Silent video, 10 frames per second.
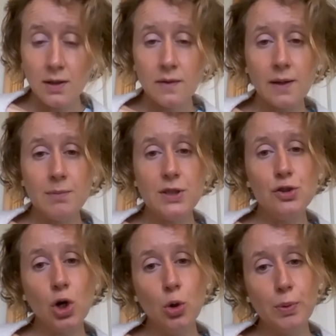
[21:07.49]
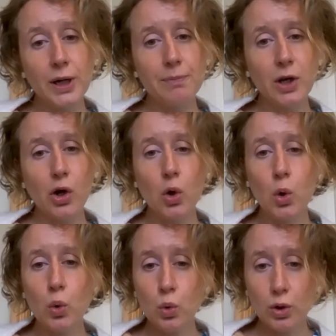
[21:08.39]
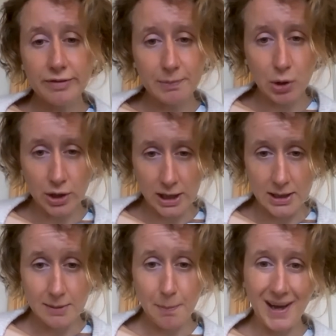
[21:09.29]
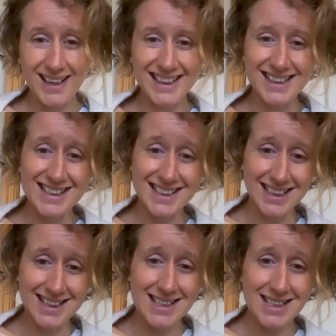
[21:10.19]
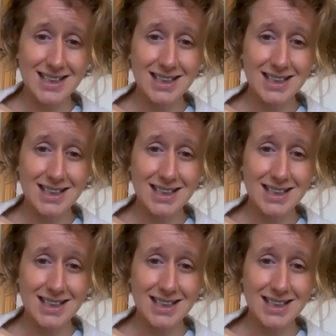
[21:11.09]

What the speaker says: That means you open up the whole of the body back into sex.